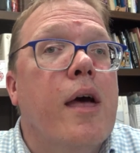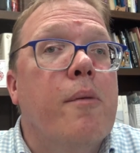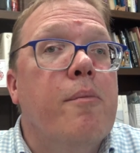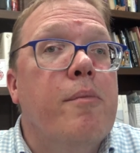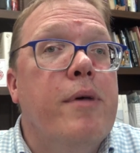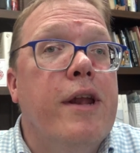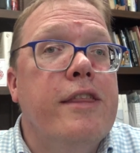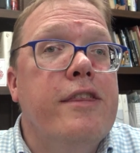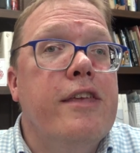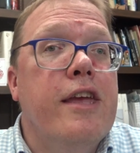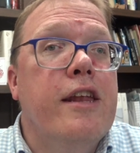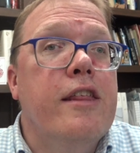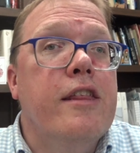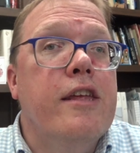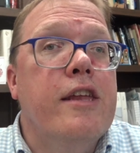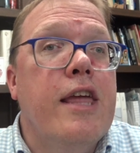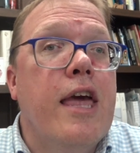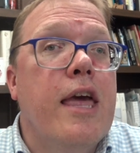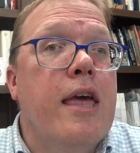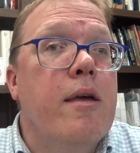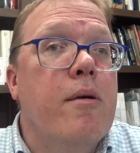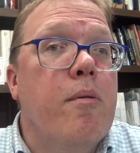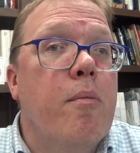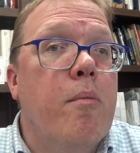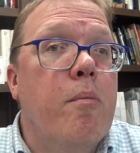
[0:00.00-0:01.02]
But at the end of the
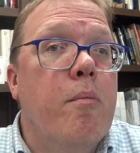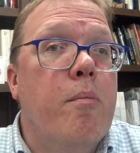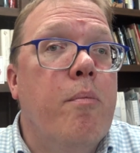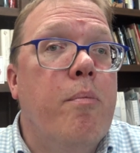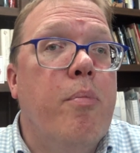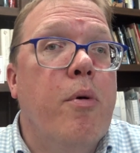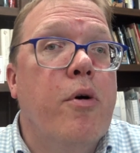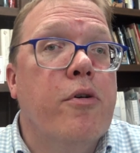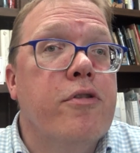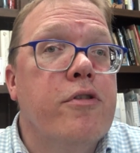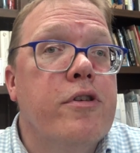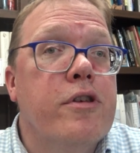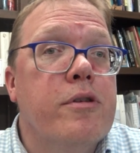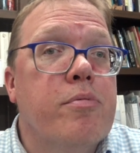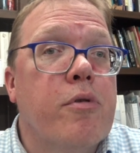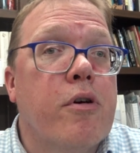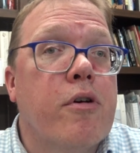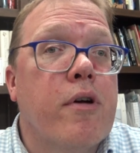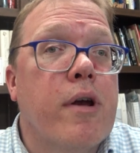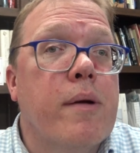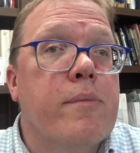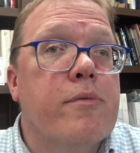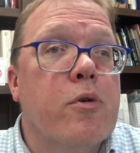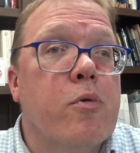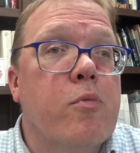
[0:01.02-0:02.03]
day, both of these
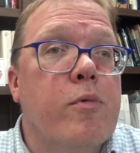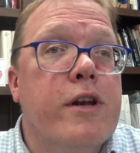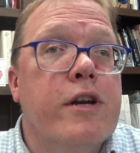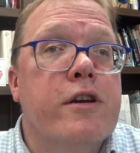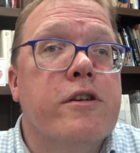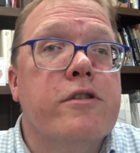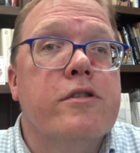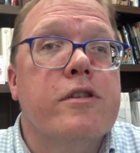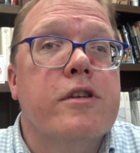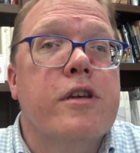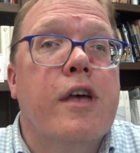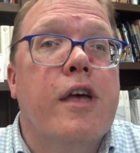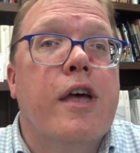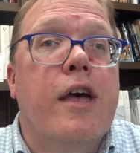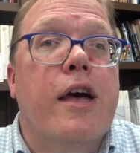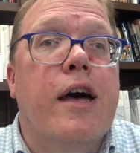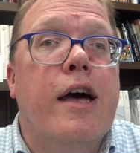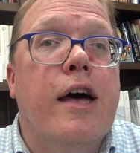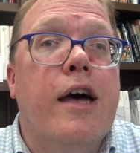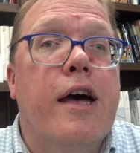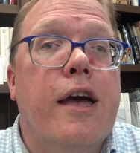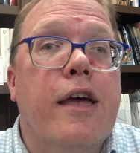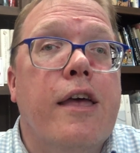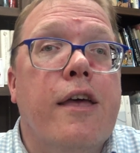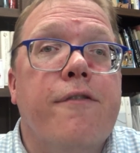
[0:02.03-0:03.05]
programs are winners.
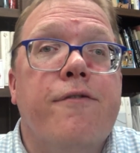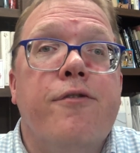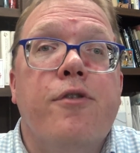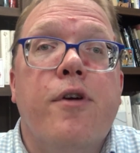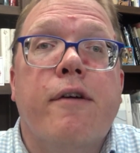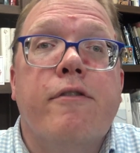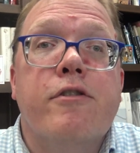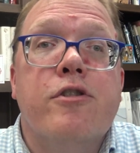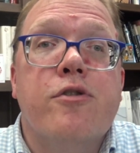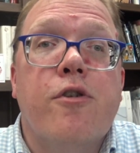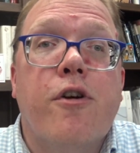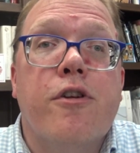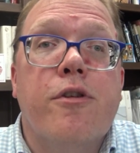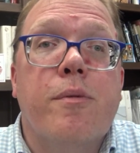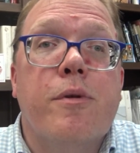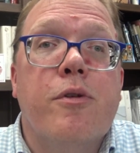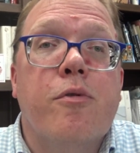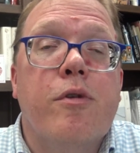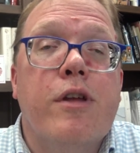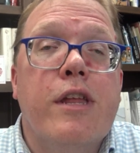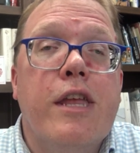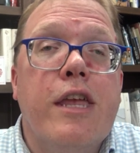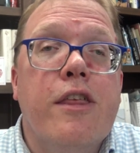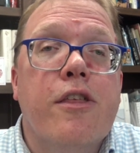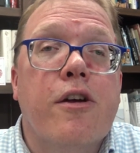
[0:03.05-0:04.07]
If you have a choice
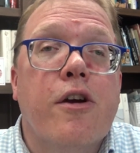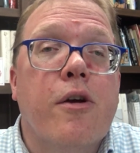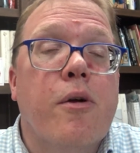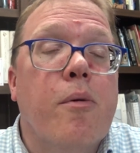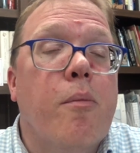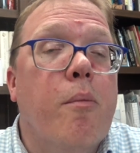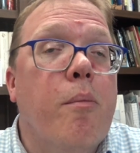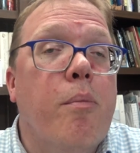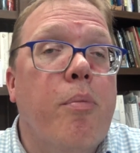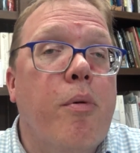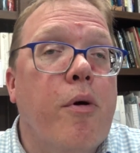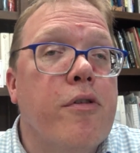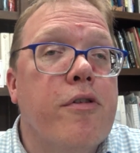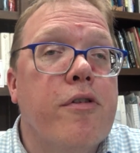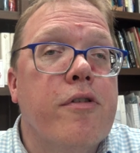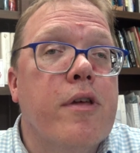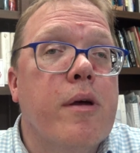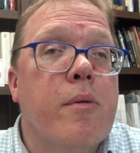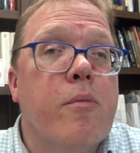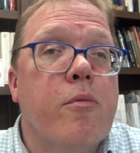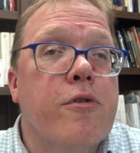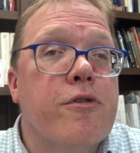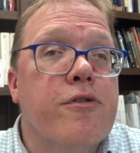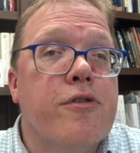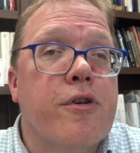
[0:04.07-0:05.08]
between either, both of
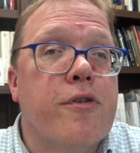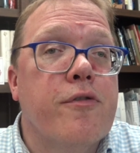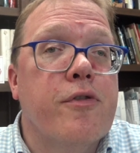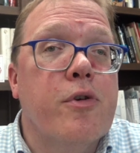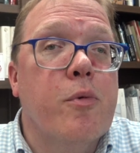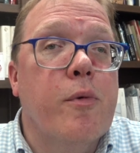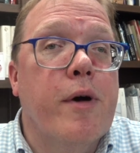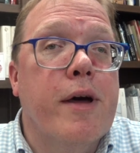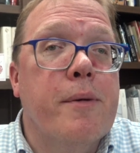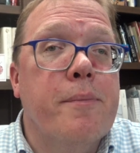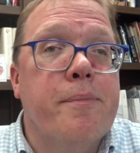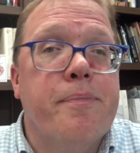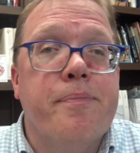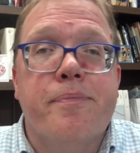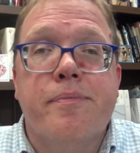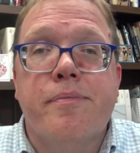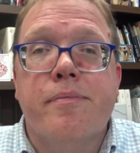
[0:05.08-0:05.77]
them will serve you well.